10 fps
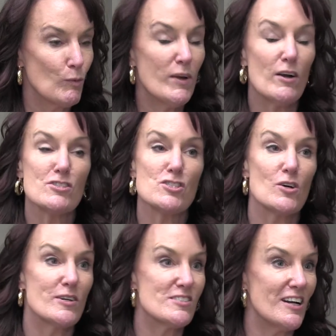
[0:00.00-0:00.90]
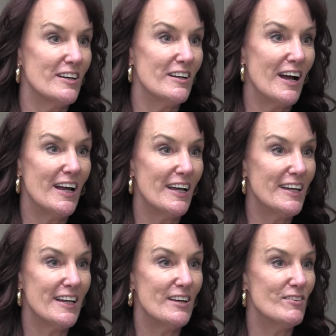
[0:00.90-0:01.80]
We are so excited. I, I
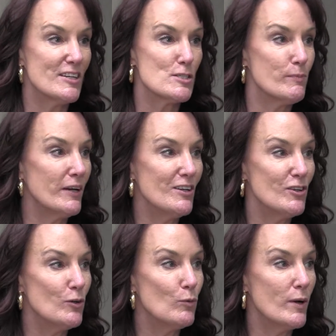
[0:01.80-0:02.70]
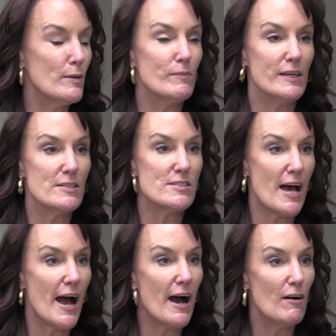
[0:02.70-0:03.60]
can't even explain to you what it means to
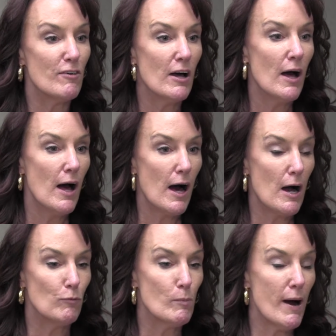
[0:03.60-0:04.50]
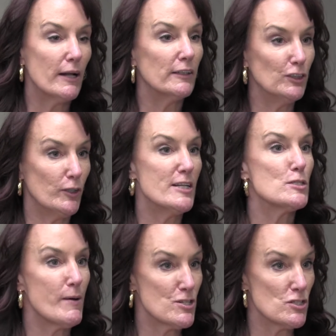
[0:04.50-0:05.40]
have uh, robotically trained
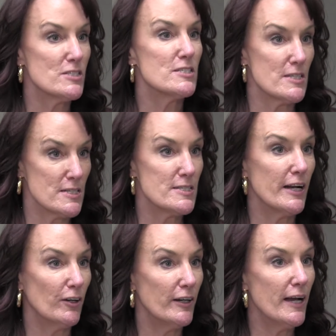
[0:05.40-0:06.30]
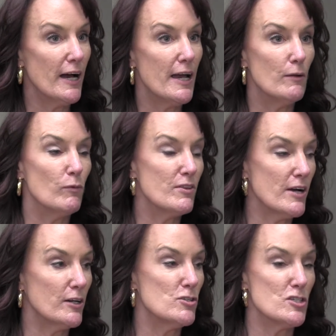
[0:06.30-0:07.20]
specialists in this area. And with
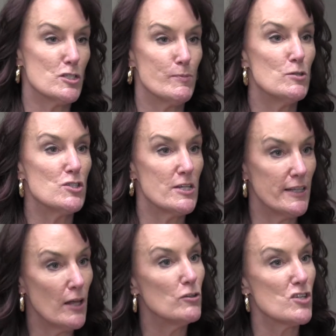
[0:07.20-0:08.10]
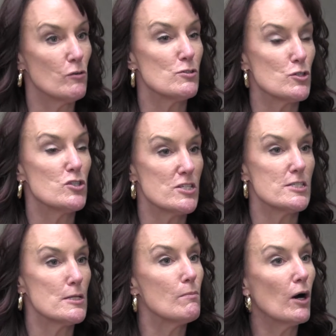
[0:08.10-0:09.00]
Dr. Giuseppucci and the other general surgeons
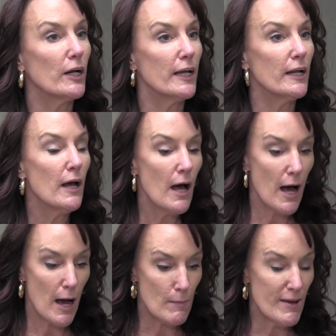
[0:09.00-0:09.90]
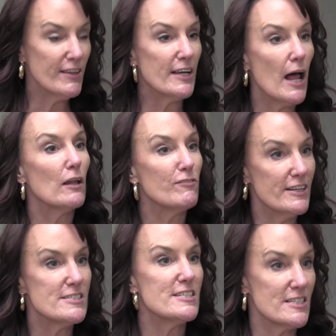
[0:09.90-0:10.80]
in the market, um, I think it elevates
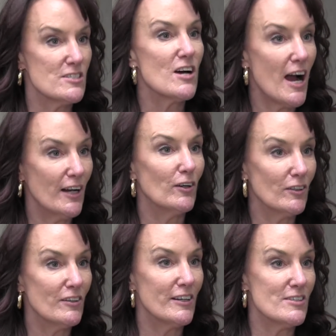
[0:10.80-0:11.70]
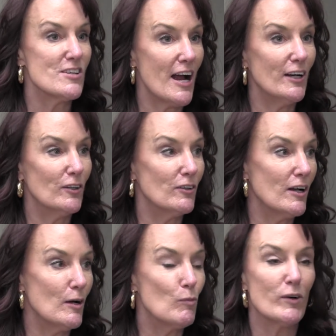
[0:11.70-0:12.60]
permeates the entire, the entire
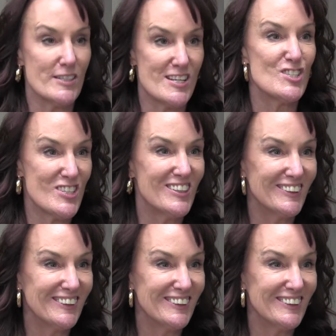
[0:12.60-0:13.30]
um, organization.